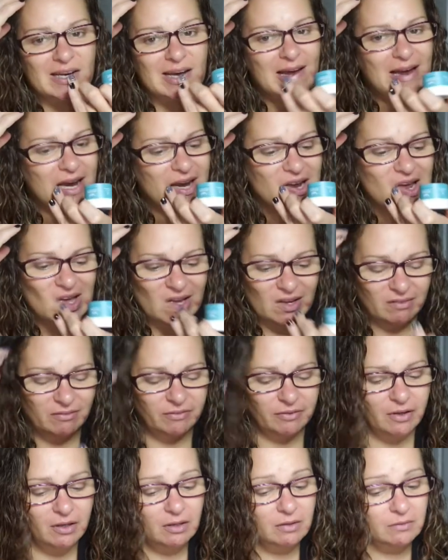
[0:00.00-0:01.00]

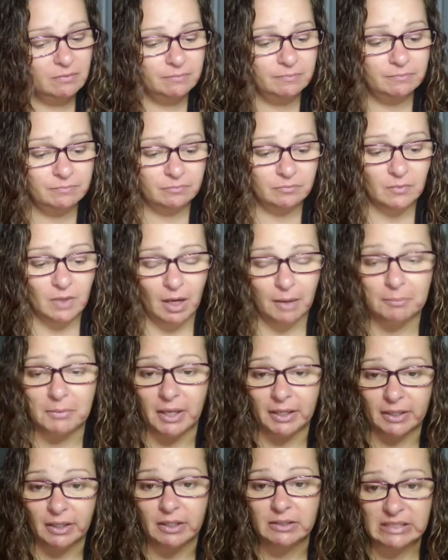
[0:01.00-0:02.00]
I'm
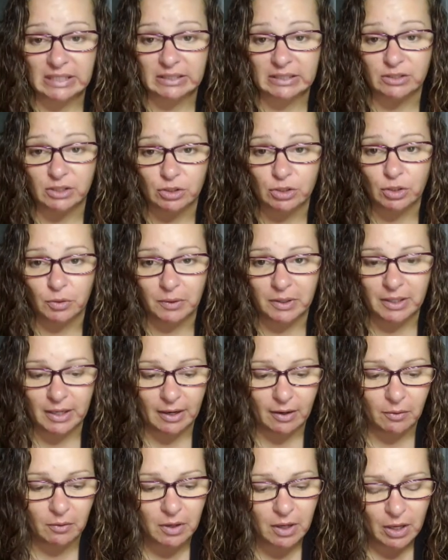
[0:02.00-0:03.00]
like addicted to it
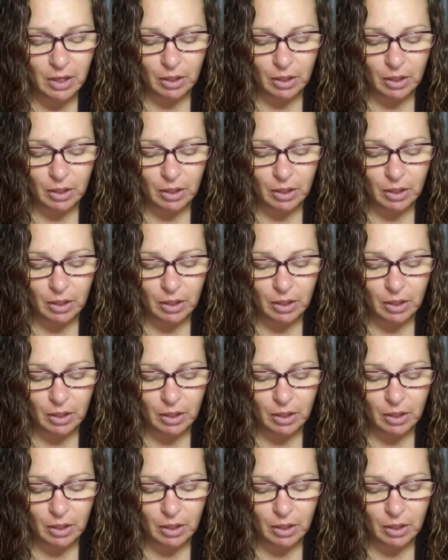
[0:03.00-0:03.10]
now.